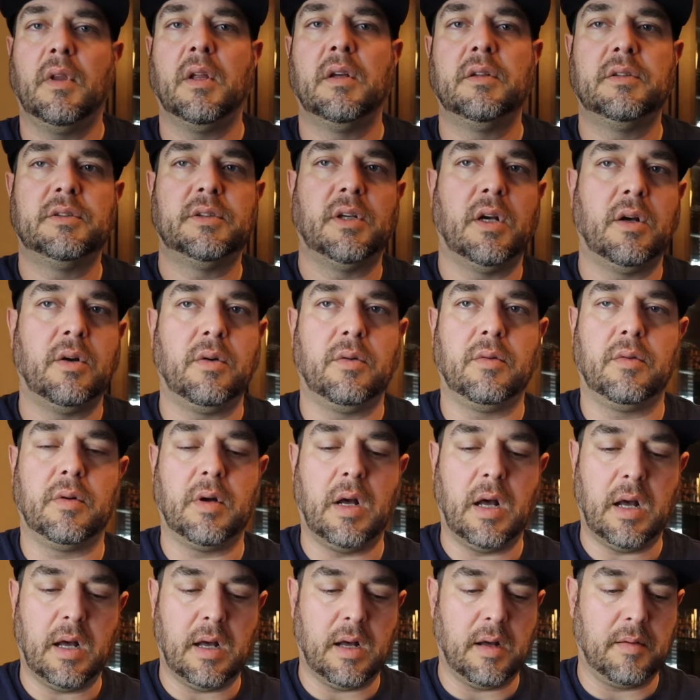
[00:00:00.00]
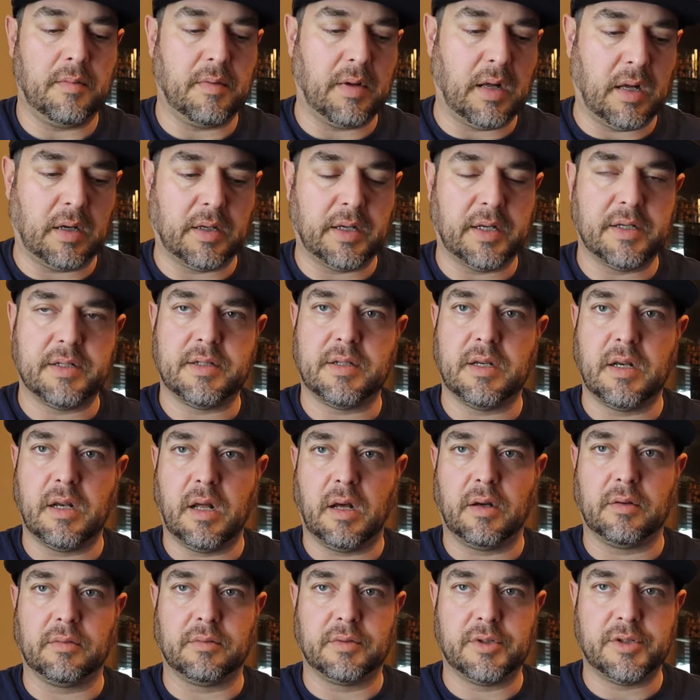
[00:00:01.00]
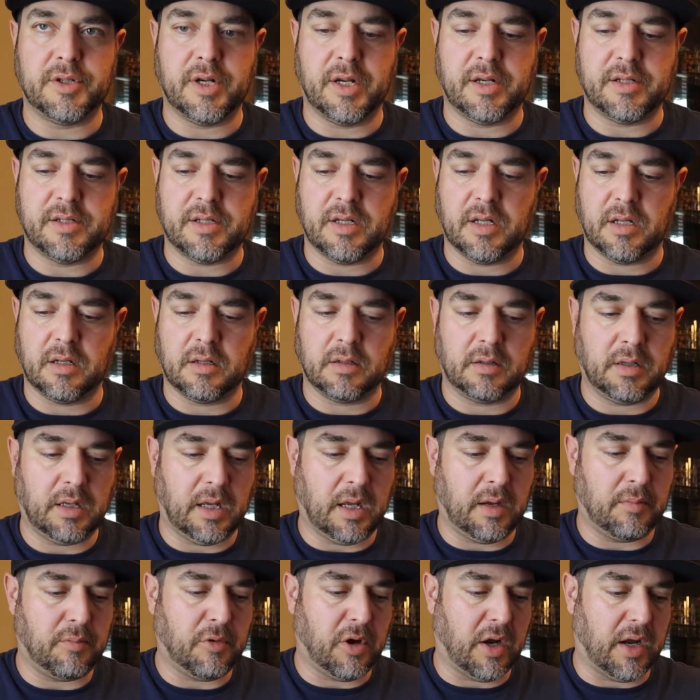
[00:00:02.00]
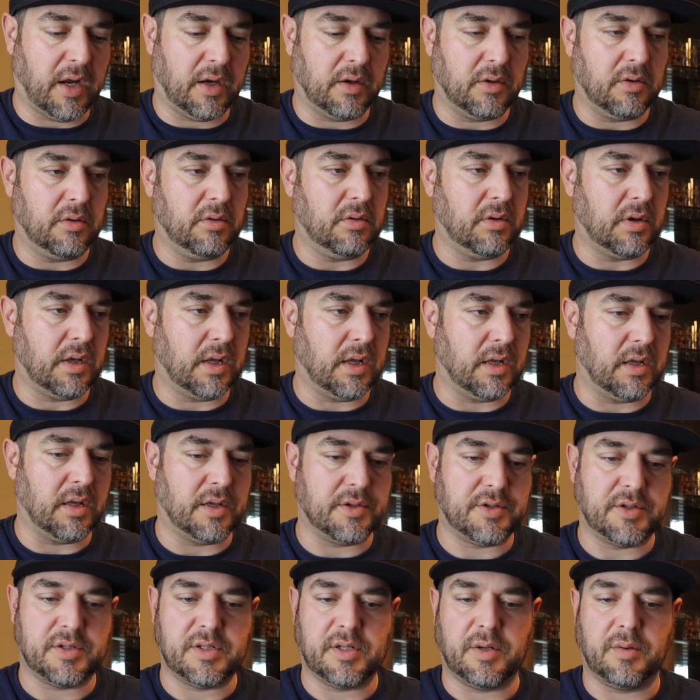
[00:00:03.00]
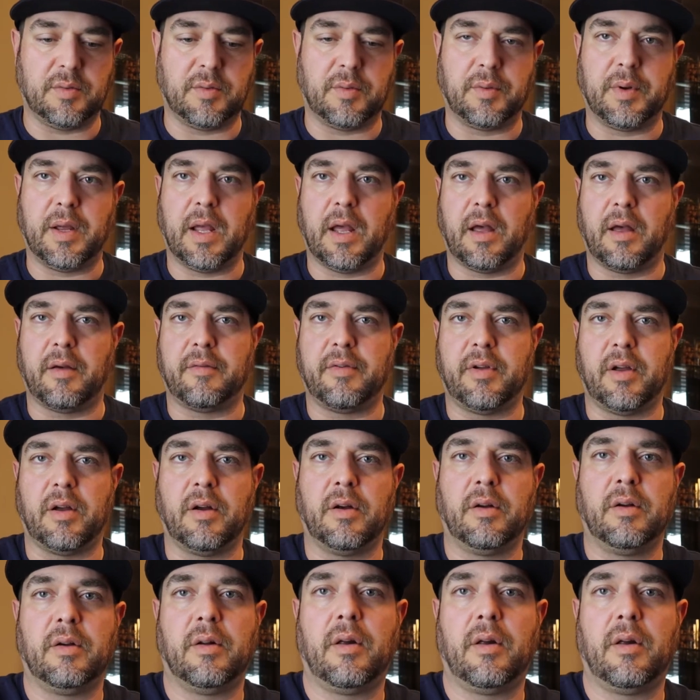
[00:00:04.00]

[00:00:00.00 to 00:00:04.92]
So I'll change the camera angle and let you see what we have here.